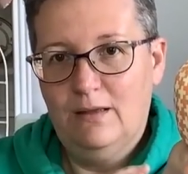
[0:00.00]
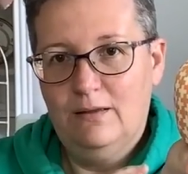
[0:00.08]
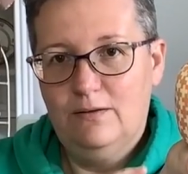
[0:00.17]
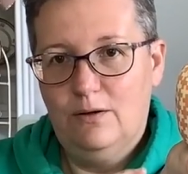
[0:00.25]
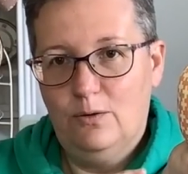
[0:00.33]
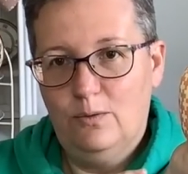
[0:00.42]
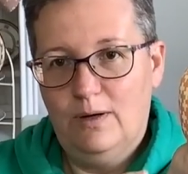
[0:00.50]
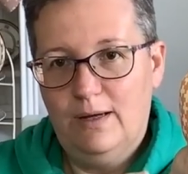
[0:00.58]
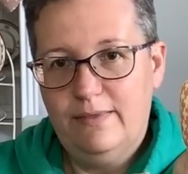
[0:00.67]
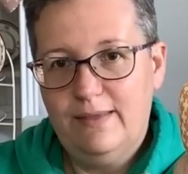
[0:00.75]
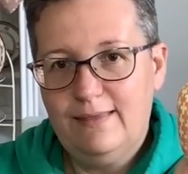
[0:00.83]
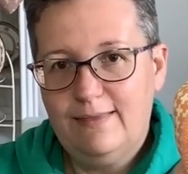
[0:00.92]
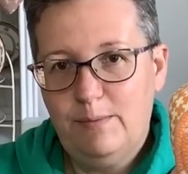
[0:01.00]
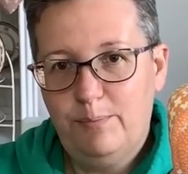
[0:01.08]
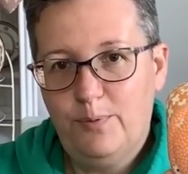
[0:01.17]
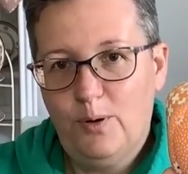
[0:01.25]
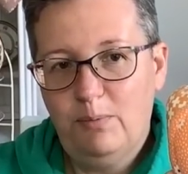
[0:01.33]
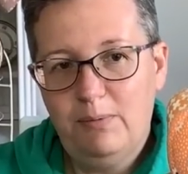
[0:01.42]
So I think they
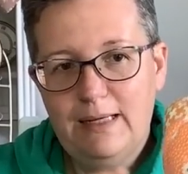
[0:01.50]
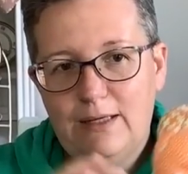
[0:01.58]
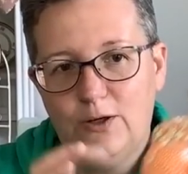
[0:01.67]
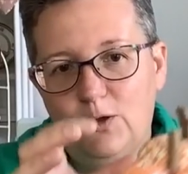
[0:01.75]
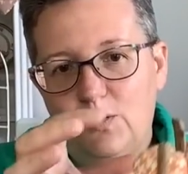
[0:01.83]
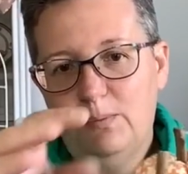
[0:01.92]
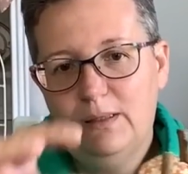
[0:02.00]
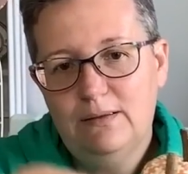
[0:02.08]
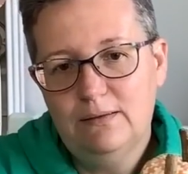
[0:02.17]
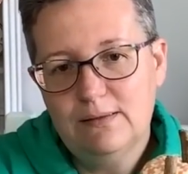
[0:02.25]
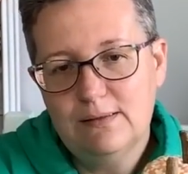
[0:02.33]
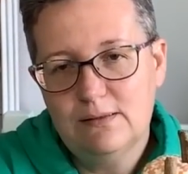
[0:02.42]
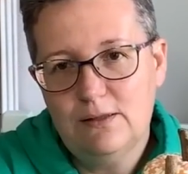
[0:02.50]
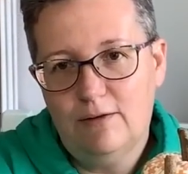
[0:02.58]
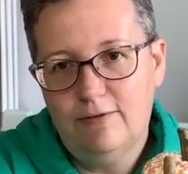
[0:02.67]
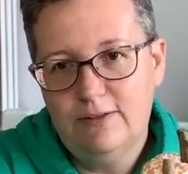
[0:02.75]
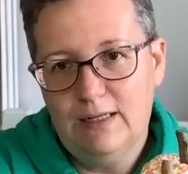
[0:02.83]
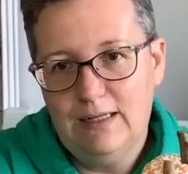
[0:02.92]
probably could have been
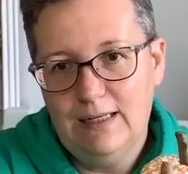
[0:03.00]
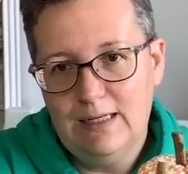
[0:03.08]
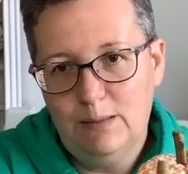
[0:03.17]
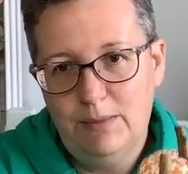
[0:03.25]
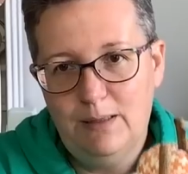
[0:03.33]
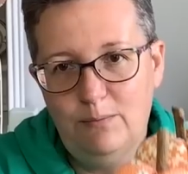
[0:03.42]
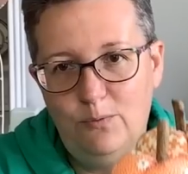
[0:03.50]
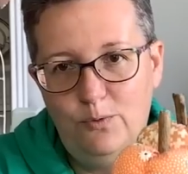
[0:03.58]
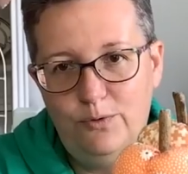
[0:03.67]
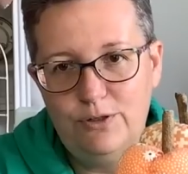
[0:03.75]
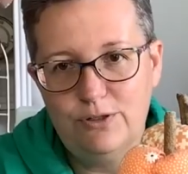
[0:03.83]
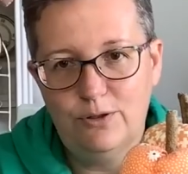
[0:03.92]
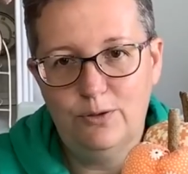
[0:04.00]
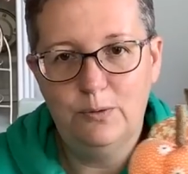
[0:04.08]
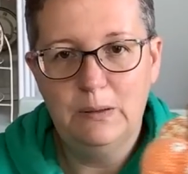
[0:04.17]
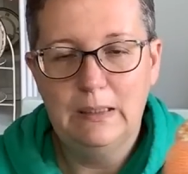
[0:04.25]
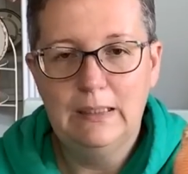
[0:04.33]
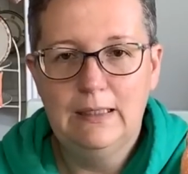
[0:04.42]
stuffed a little bit more. So
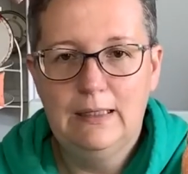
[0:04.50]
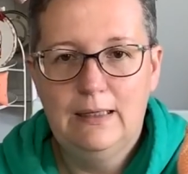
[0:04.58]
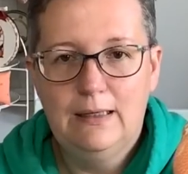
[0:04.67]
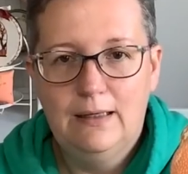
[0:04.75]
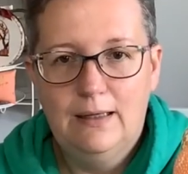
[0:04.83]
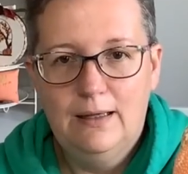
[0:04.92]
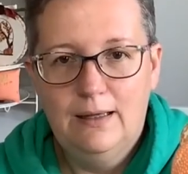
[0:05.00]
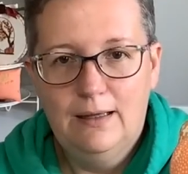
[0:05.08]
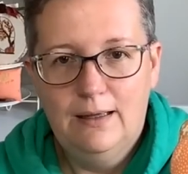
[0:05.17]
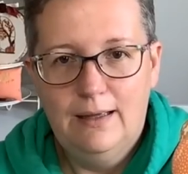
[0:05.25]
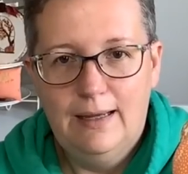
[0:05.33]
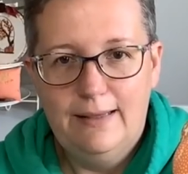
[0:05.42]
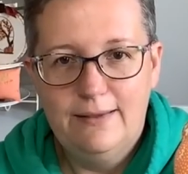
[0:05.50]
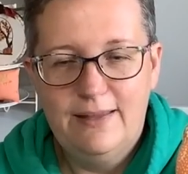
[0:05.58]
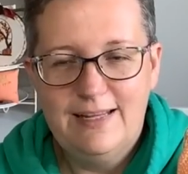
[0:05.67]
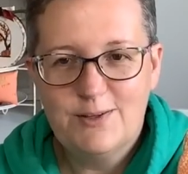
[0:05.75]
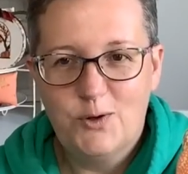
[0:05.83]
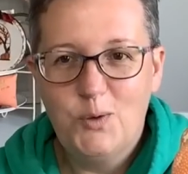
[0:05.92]

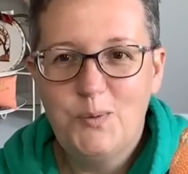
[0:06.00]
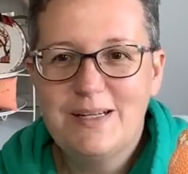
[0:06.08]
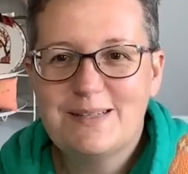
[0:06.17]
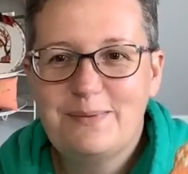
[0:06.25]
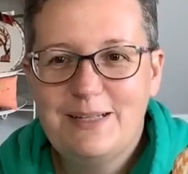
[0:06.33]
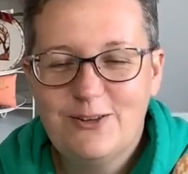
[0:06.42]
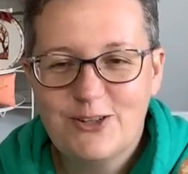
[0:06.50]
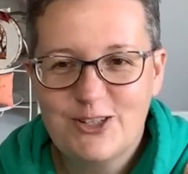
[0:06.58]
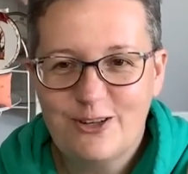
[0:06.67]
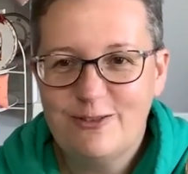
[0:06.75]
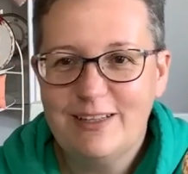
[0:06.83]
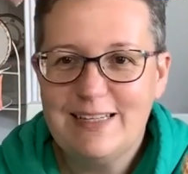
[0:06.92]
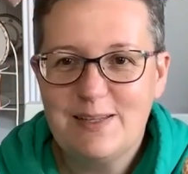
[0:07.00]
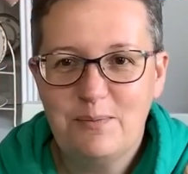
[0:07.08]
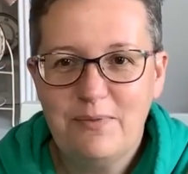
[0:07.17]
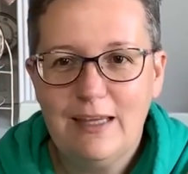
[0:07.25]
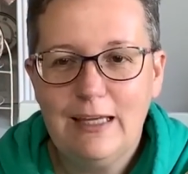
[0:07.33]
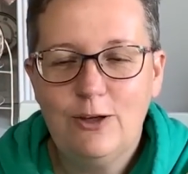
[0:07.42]
it's always when you're stuffing
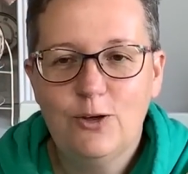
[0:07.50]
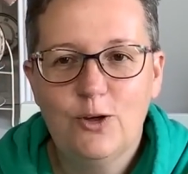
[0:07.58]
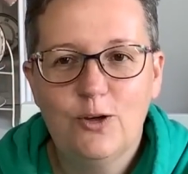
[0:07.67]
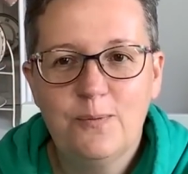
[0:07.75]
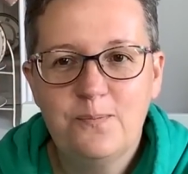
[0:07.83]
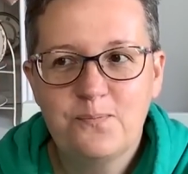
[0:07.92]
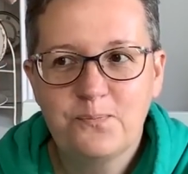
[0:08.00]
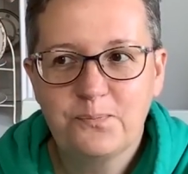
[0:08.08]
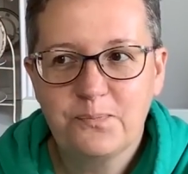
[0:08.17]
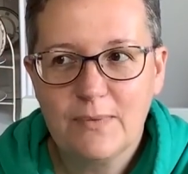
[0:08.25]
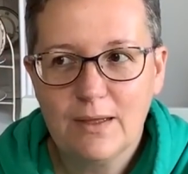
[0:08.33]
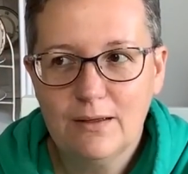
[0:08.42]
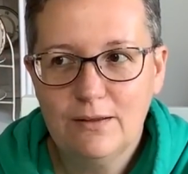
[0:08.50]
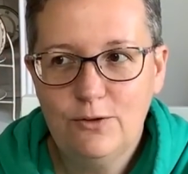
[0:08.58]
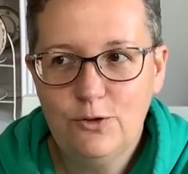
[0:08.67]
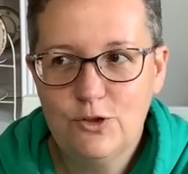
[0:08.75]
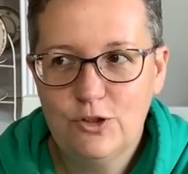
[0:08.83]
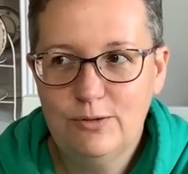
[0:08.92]
something, you
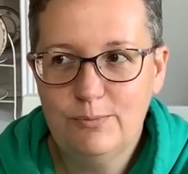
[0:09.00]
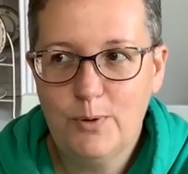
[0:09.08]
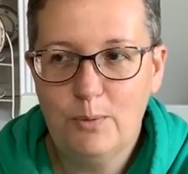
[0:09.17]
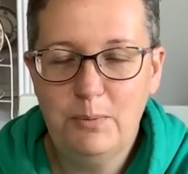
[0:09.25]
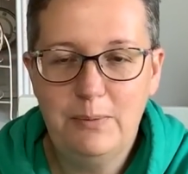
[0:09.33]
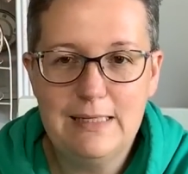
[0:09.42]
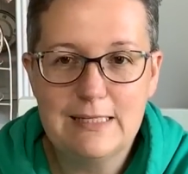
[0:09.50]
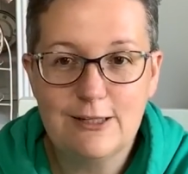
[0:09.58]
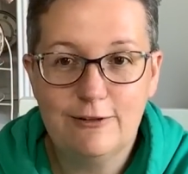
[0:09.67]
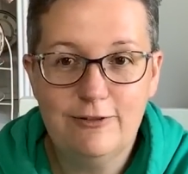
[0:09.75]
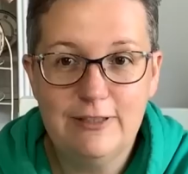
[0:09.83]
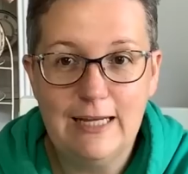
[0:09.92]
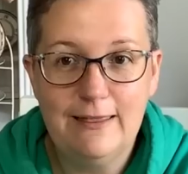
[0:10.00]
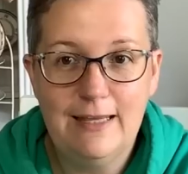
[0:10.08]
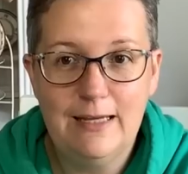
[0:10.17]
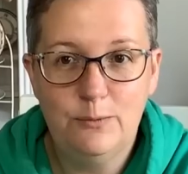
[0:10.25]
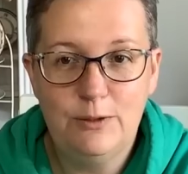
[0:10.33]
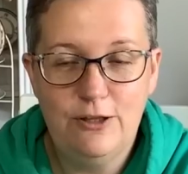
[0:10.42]
should probably stuff it, and
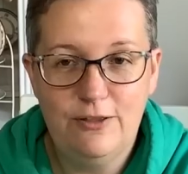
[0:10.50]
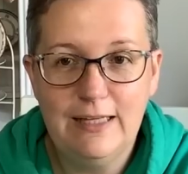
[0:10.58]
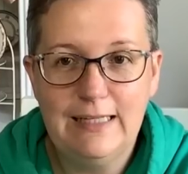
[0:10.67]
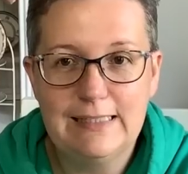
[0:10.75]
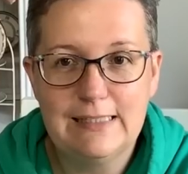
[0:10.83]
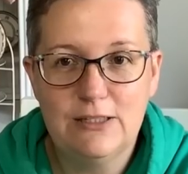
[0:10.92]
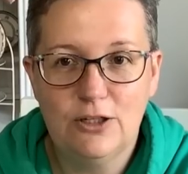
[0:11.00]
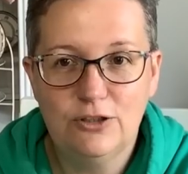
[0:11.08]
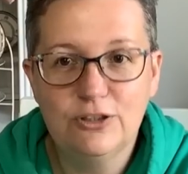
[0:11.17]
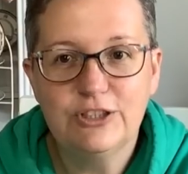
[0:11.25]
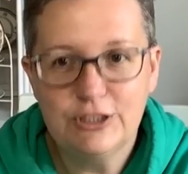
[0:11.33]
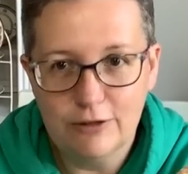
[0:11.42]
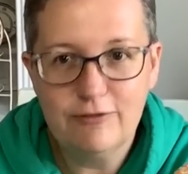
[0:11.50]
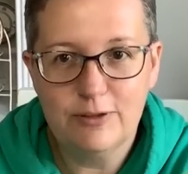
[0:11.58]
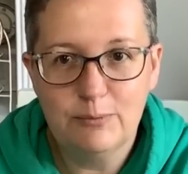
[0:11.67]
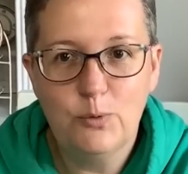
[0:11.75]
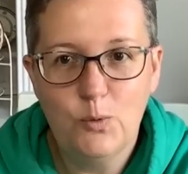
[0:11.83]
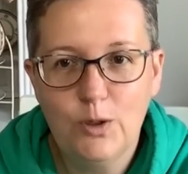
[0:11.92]
then when you think it's done, stuff it
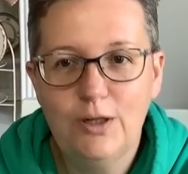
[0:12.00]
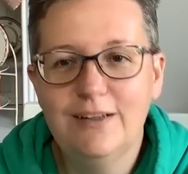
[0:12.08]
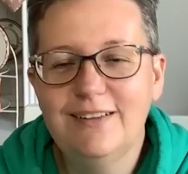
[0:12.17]
more.